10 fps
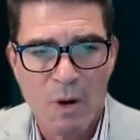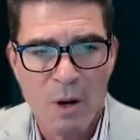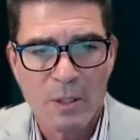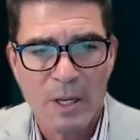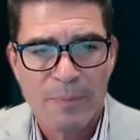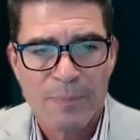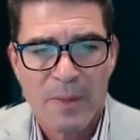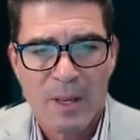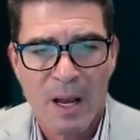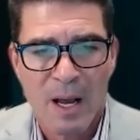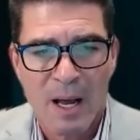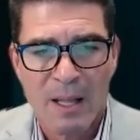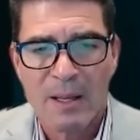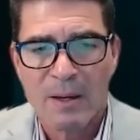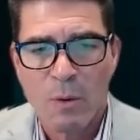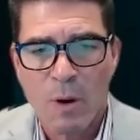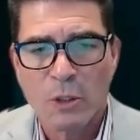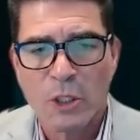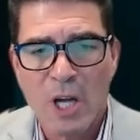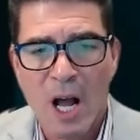wrote, uh, quote,
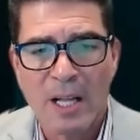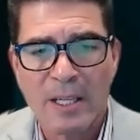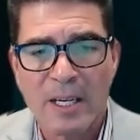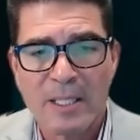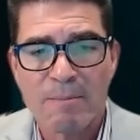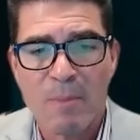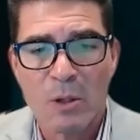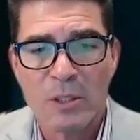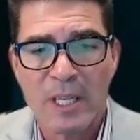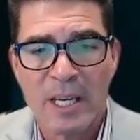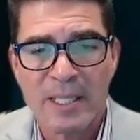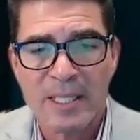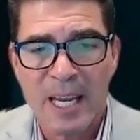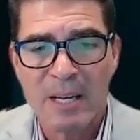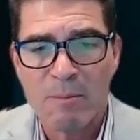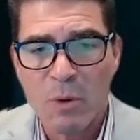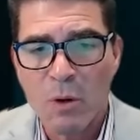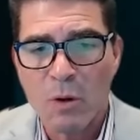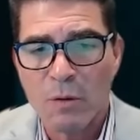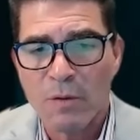"Shonda's most insane
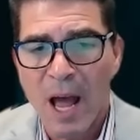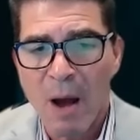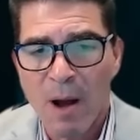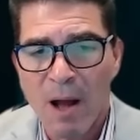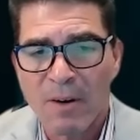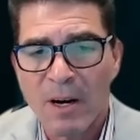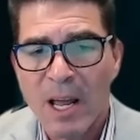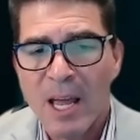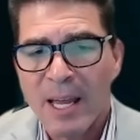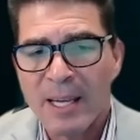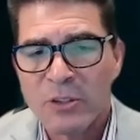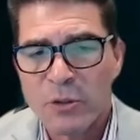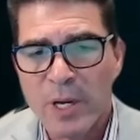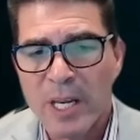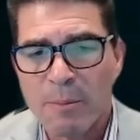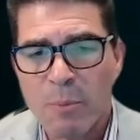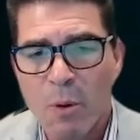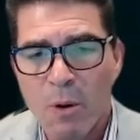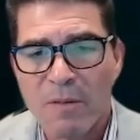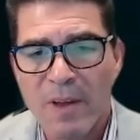move, however, is treating
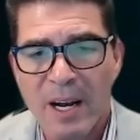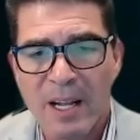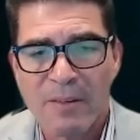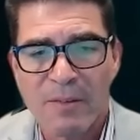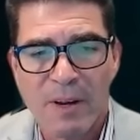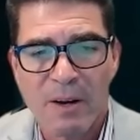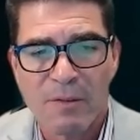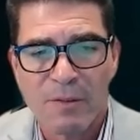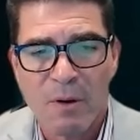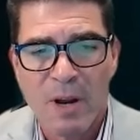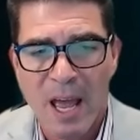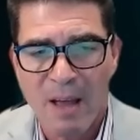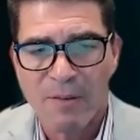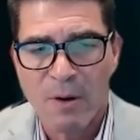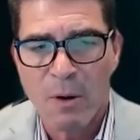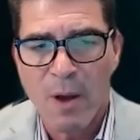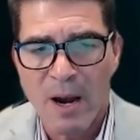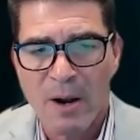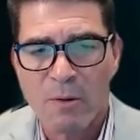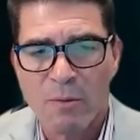poor Vanity Fair photo, photo
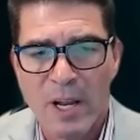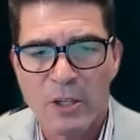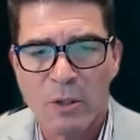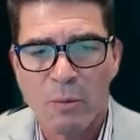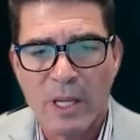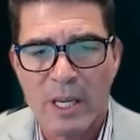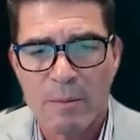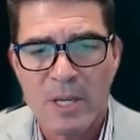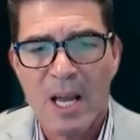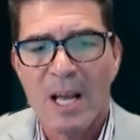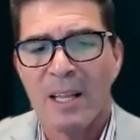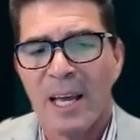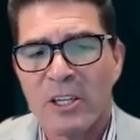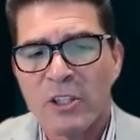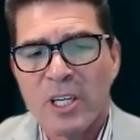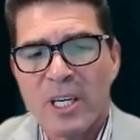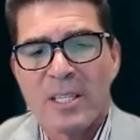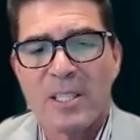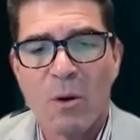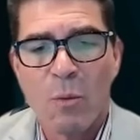editor Rachel Williams like
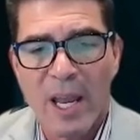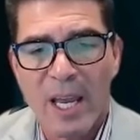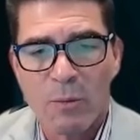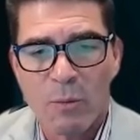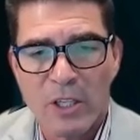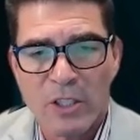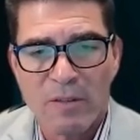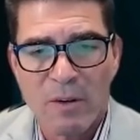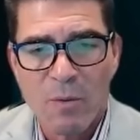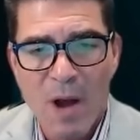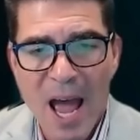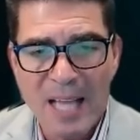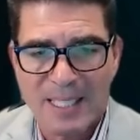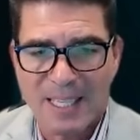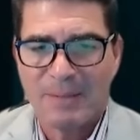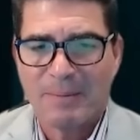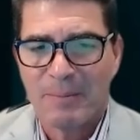she's the Wicked Witch of the West."